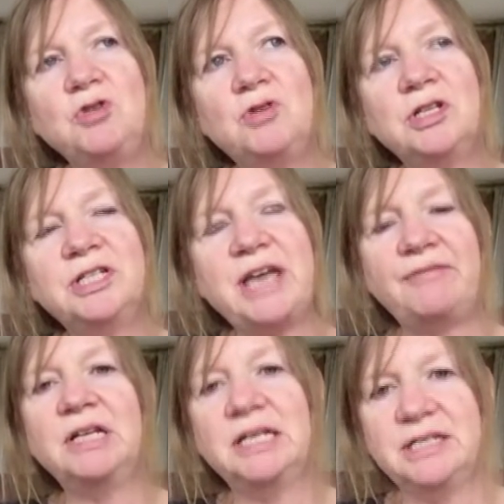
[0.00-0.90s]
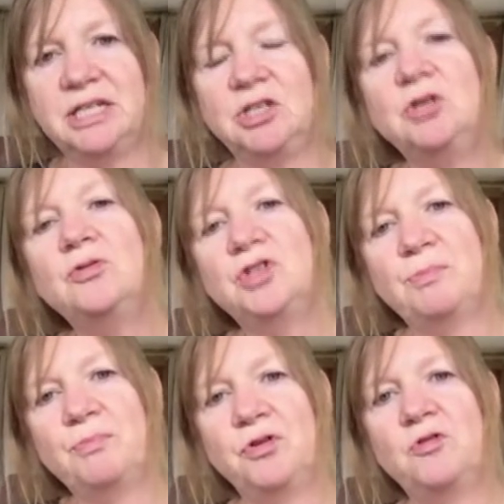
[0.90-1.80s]
you can definitely see huge
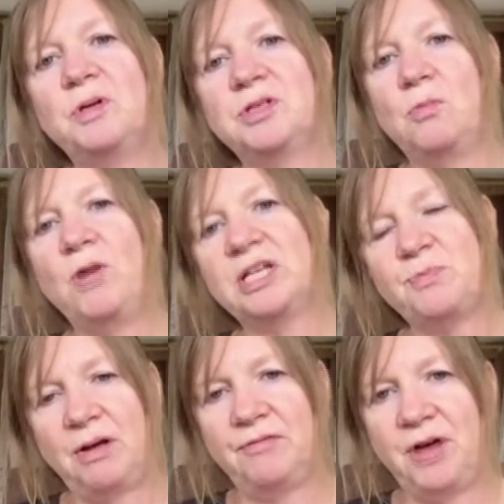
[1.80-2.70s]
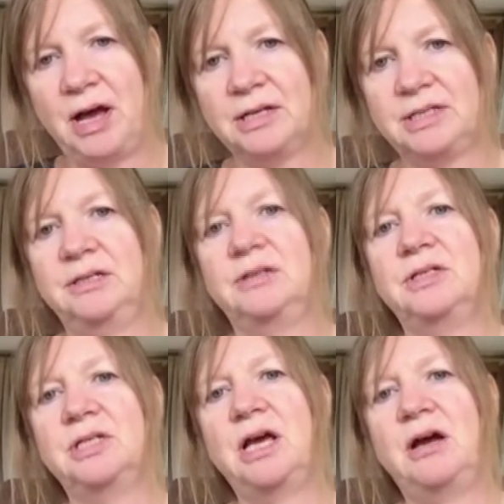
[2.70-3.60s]
improvements on West Belfast,
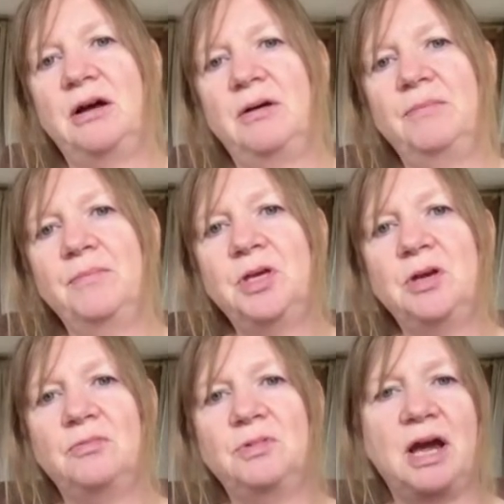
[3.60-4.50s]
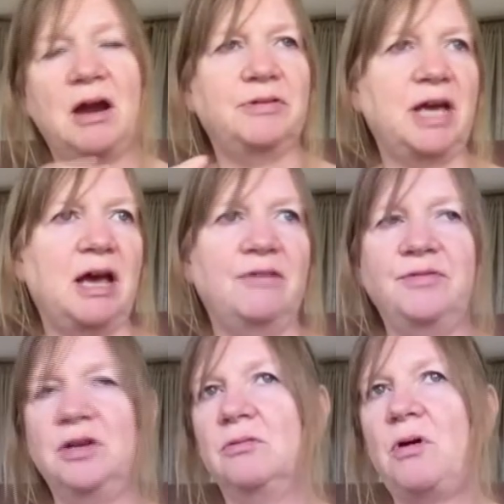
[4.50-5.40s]
and there they
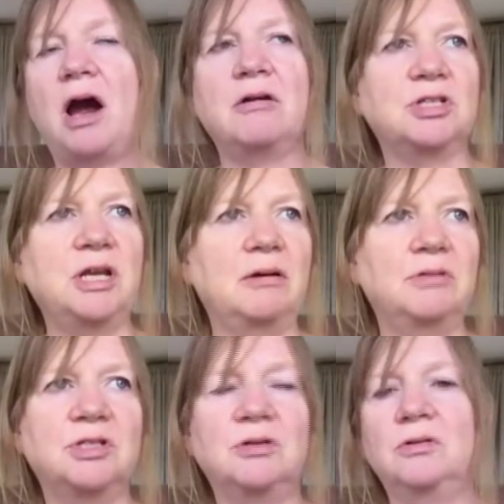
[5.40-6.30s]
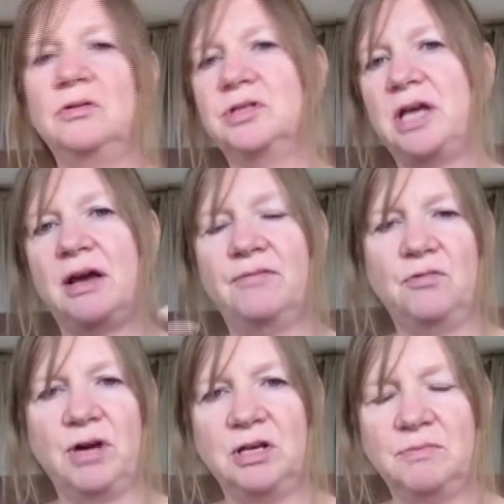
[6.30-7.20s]
have Irish language schools, they
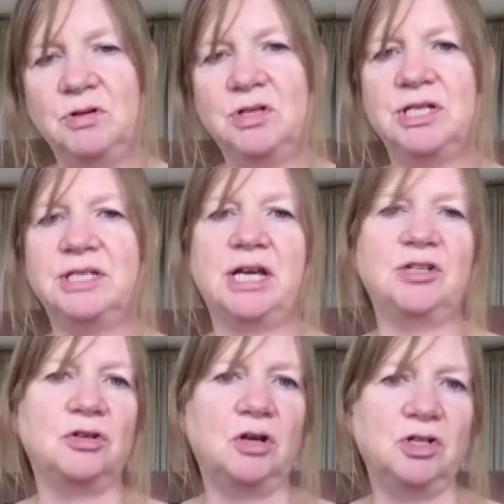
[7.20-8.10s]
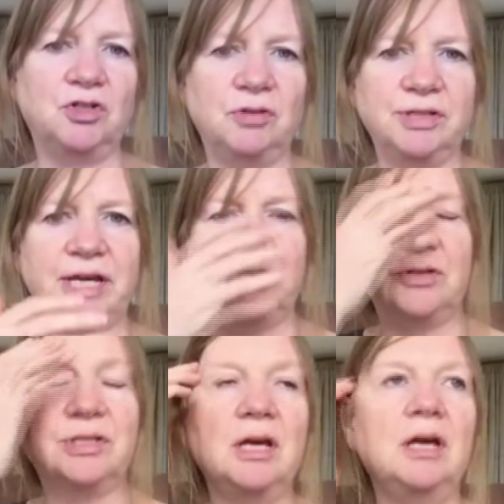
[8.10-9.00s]
have great community centre, cultural
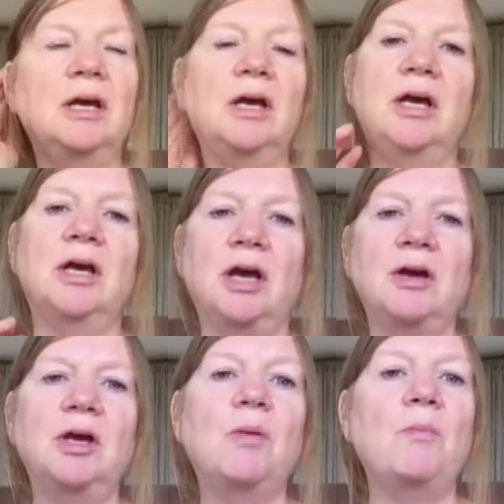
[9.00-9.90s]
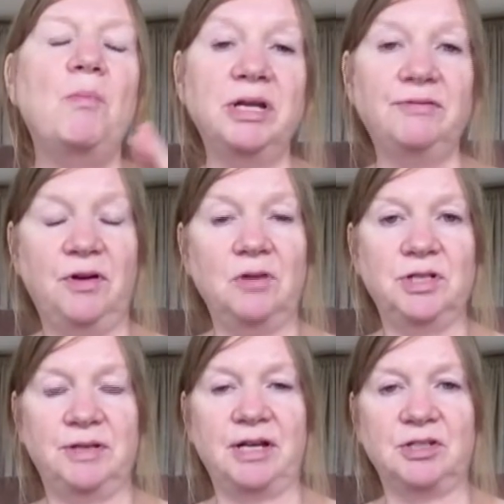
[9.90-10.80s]
centres, money
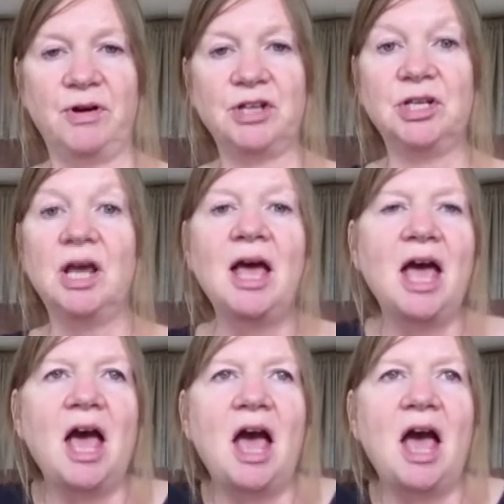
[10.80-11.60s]
flowed in that direction.